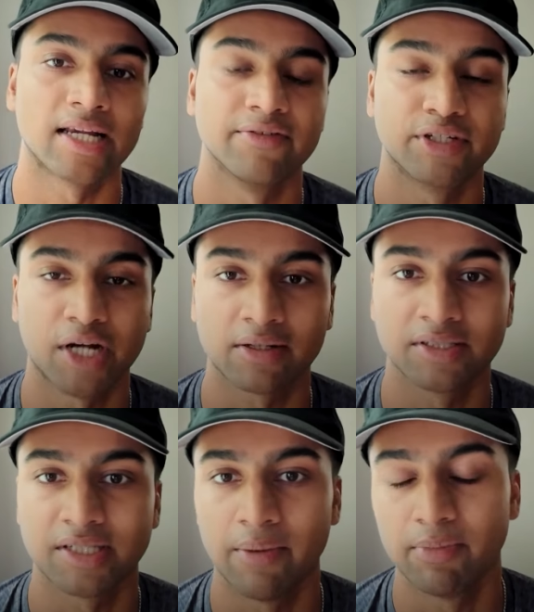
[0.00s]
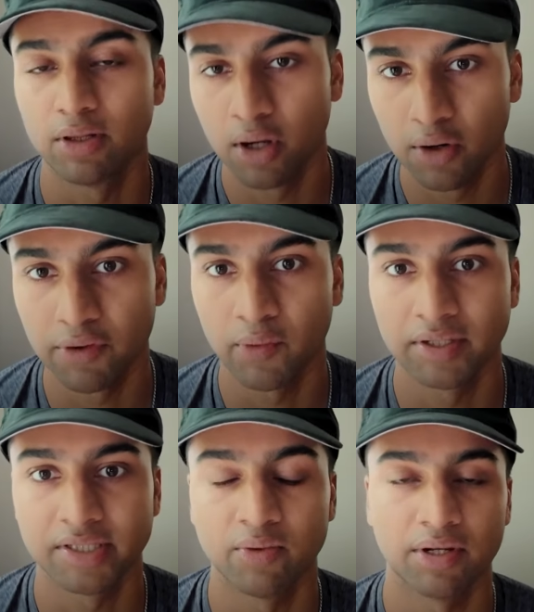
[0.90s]
I actually have a checklist down below if you want
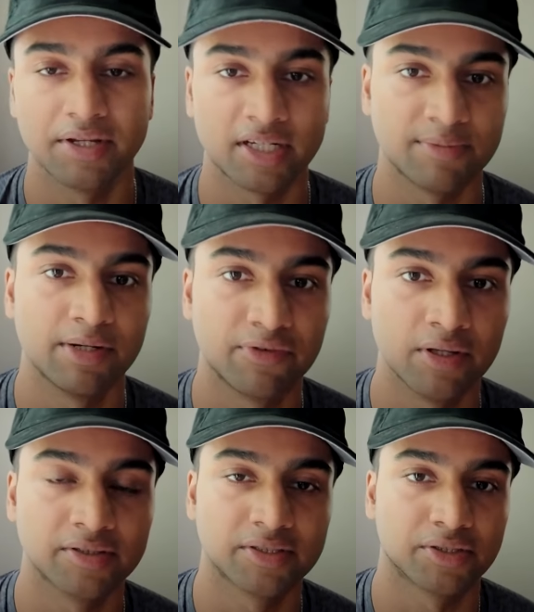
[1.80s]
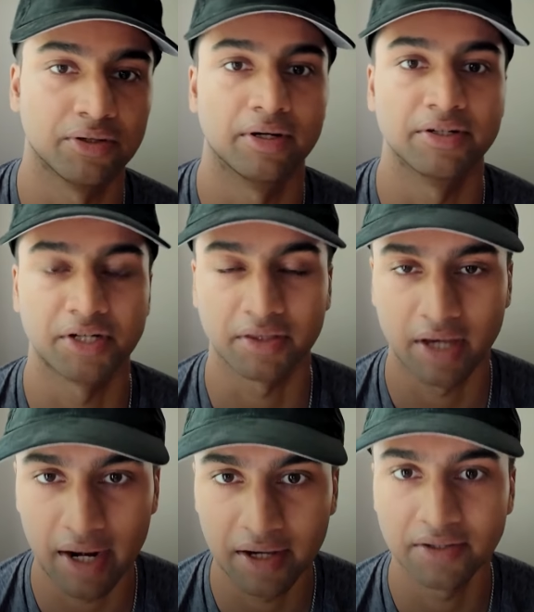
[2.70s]
to see what it takes to be a freelancer, so go ahead and check that